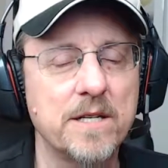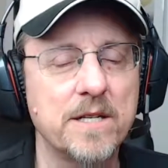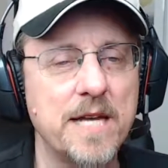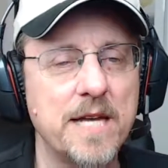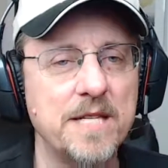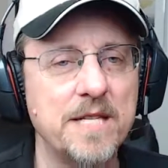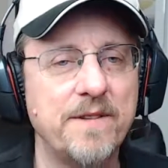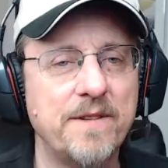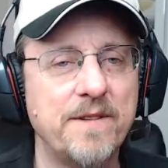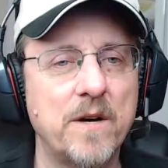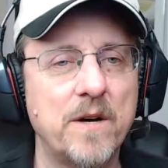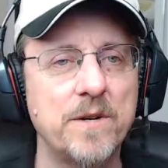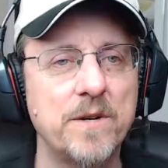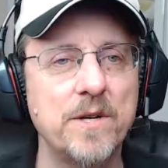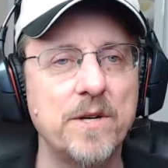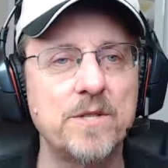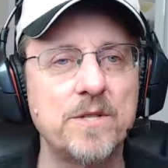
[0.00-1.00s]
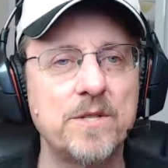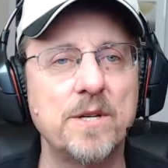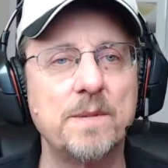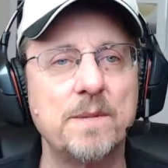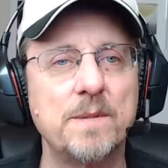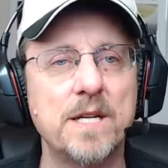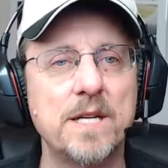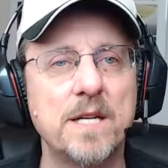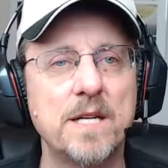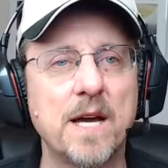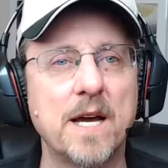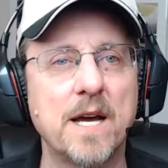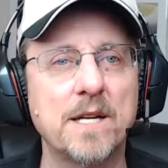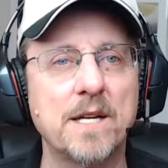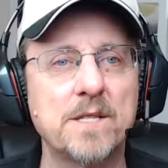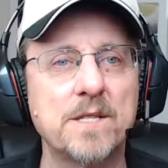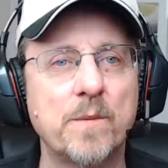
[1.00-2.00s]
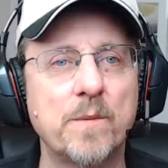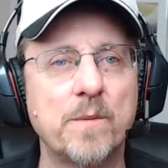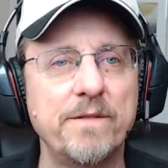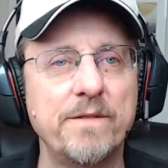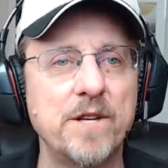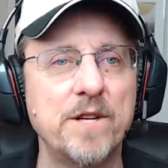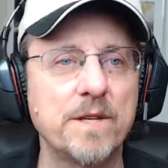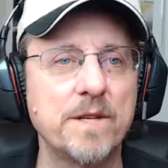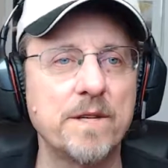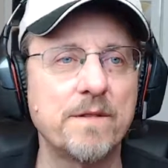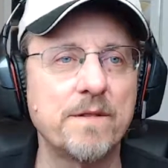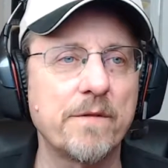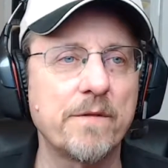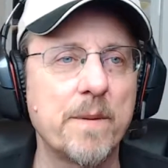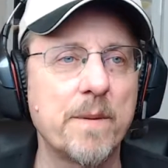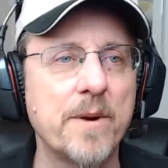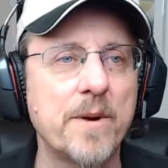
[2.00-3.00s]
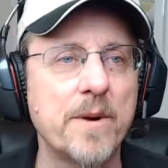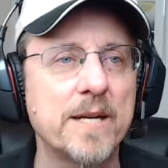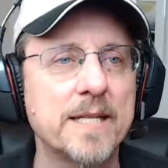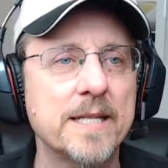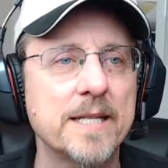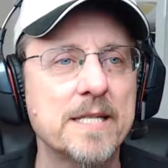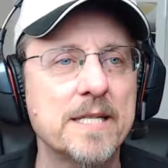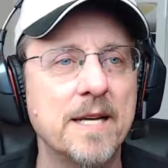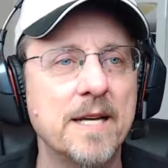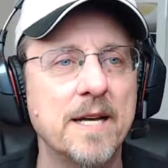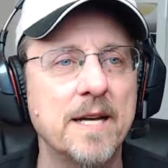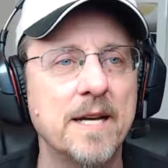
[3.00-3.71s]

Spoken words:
nice fellow on YouTube that does reviews of different products,